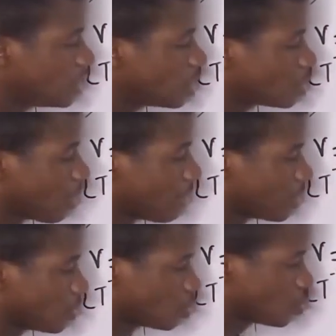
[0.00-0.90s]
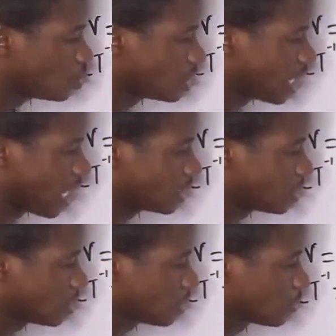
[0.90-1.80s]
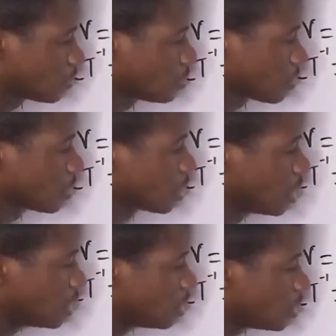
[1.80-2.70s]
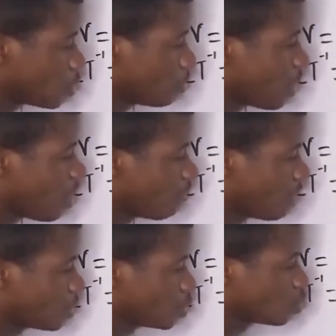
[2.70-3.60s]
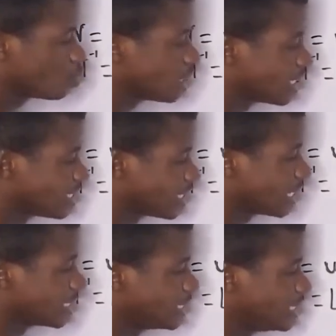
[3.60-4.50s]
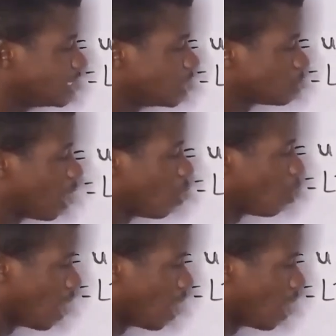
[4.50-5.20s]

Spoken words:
T raised to the power minus 2 times T raised to the power of minus 2, then times T raised to the power